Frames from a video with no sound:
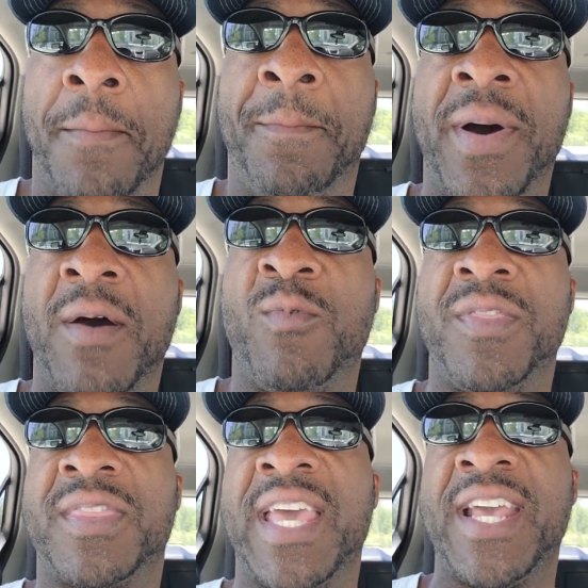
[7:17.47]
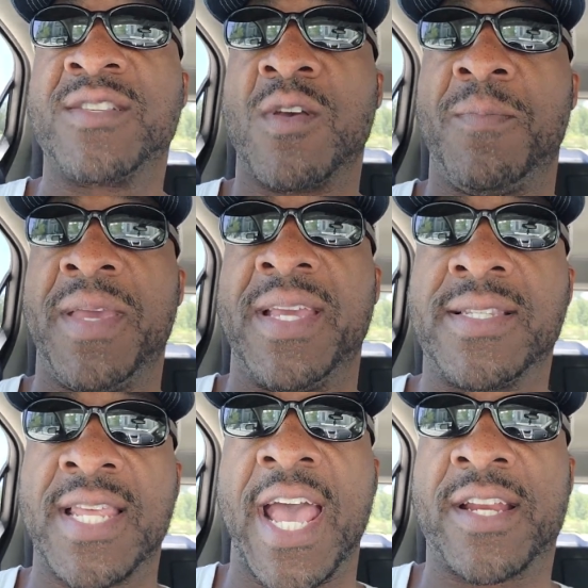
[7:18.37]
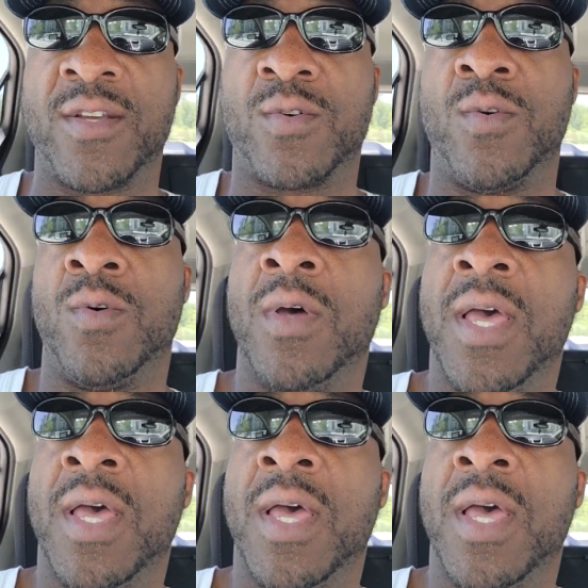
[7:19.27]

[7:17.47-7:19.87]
But when things are being technical,